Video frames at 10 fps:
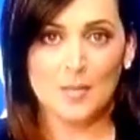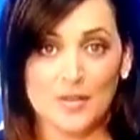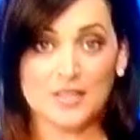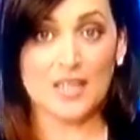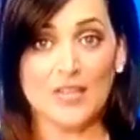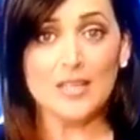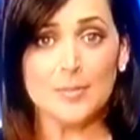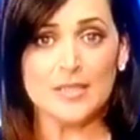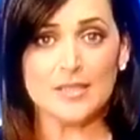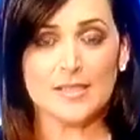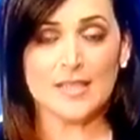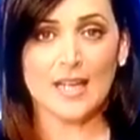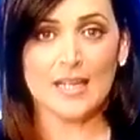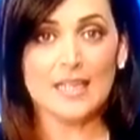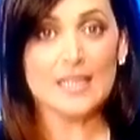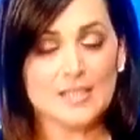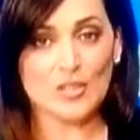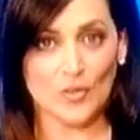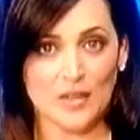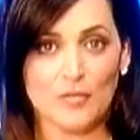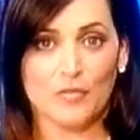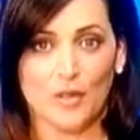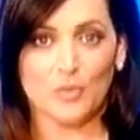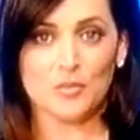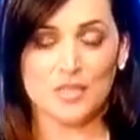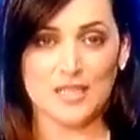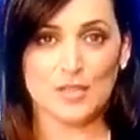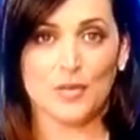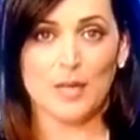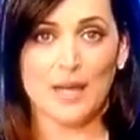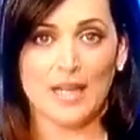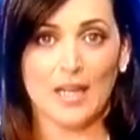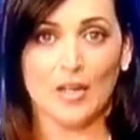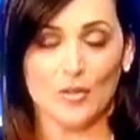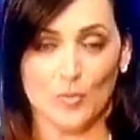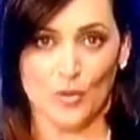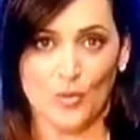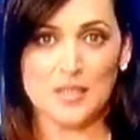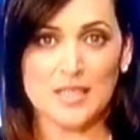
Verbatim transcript: But the developers say it's not their fault. Here's Frank Pangallo with all the